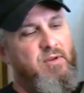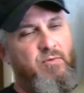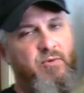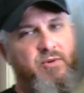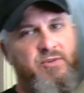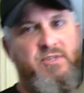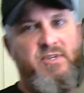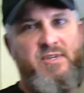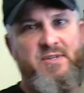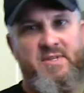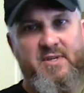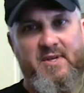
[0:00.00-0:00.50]

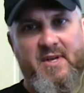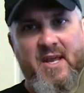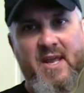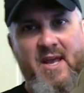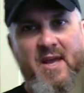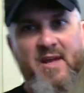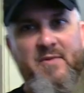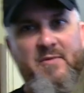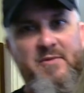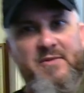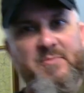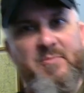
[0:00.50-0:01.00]
which is a
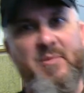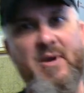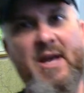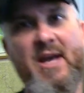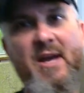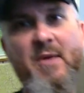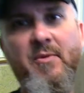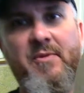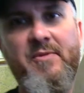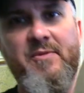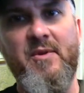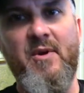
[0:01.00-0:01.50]
canvas
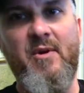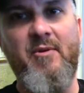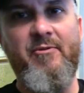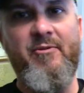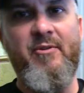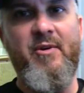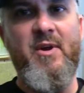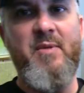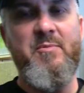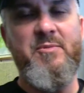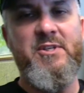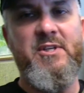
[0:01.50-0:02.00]
bag with no
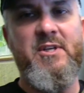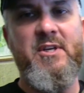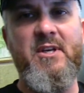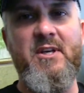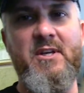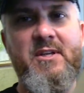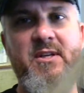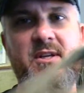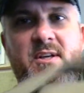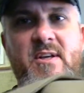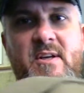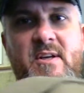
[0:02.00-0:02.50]
frame sheet